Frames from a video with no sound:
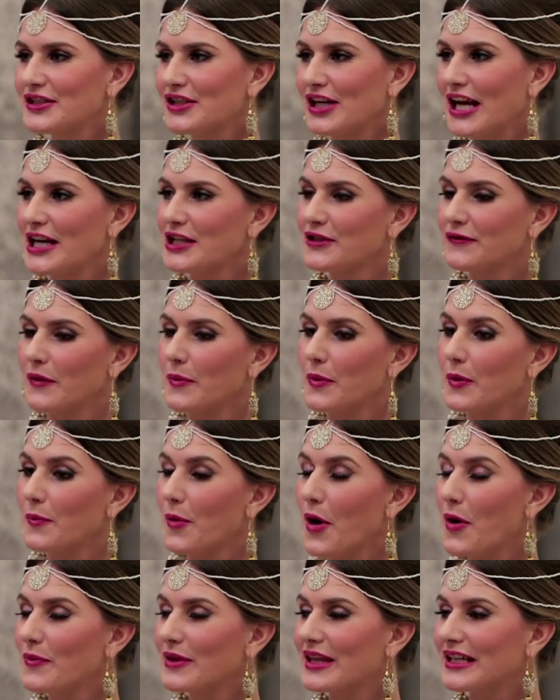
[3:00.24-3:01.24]
it change from the
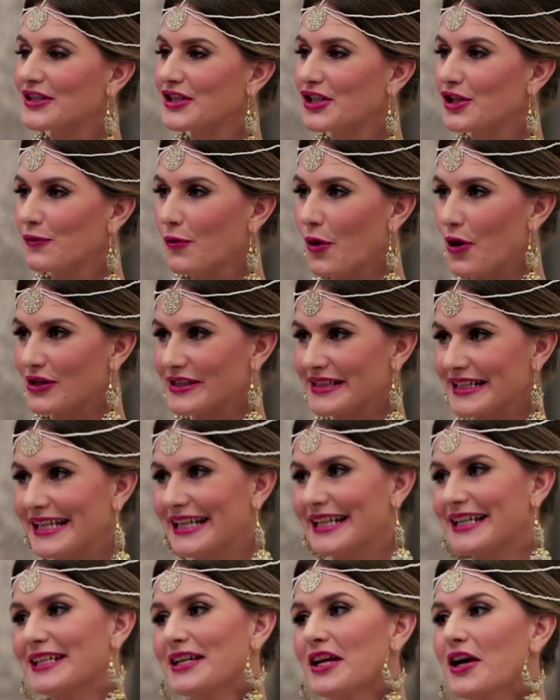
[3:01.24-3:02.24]
moment that she walks
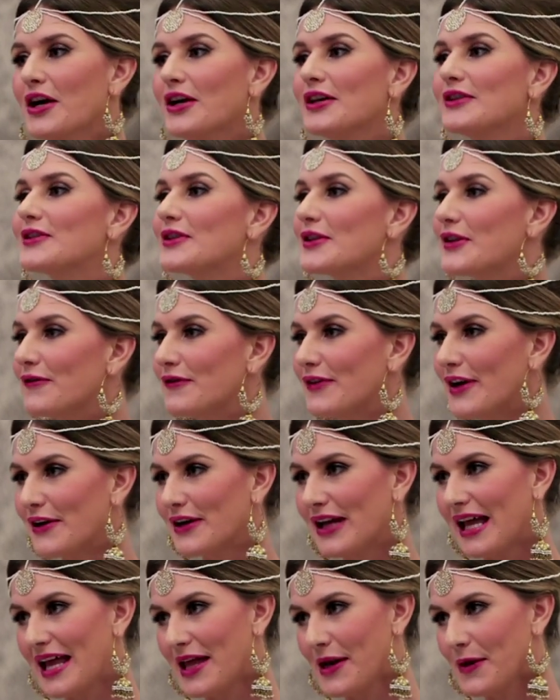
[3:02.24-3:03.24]
in to the
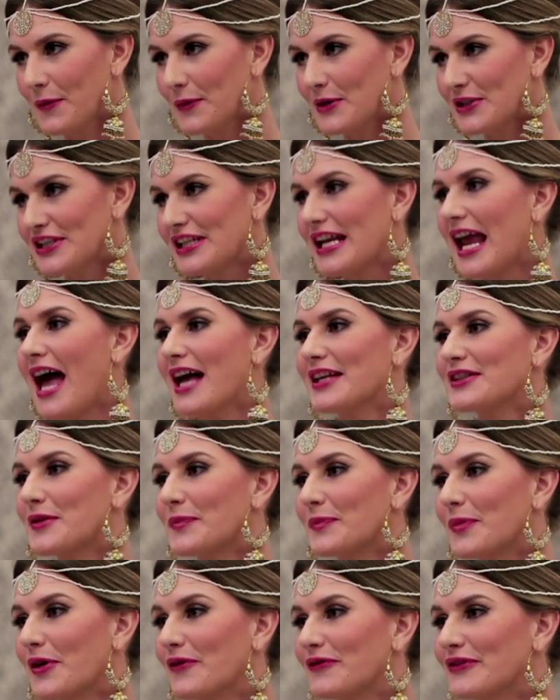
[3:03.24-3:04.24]
very end where she has her
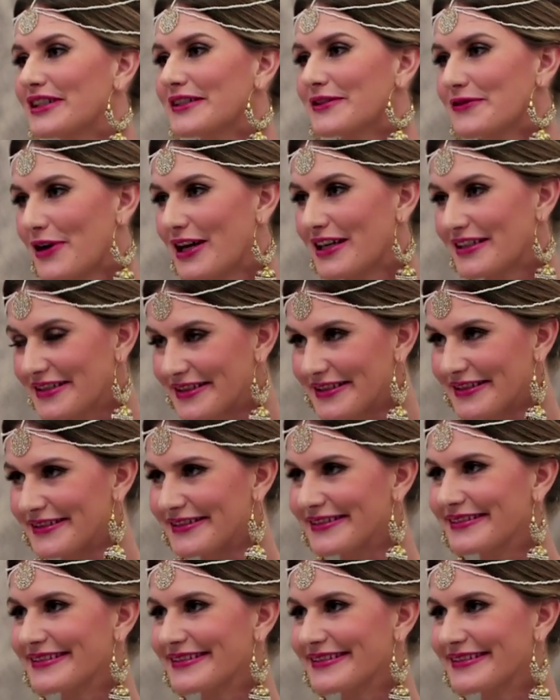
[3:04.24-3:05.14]
perfect dress?